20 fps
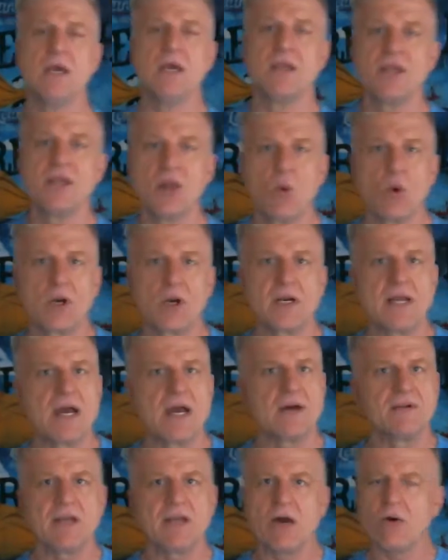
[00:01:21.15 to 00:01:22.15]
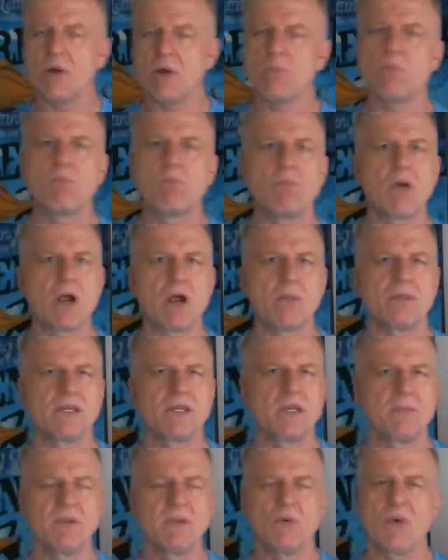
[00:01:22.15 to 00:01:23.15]
working out now, I'm probably
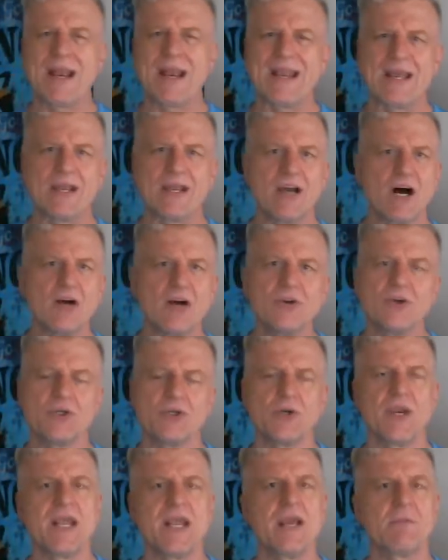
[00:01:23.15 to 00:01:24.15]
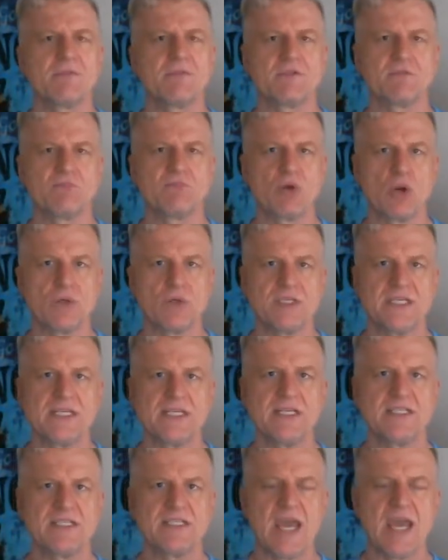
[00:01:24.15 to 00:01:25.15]
going to be right at 100 grams of protein
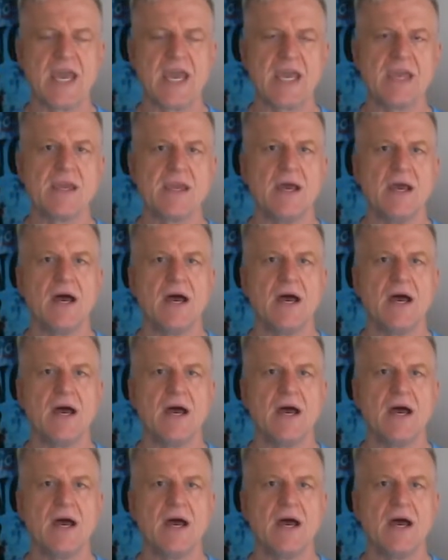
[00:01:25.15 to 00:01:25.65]
a day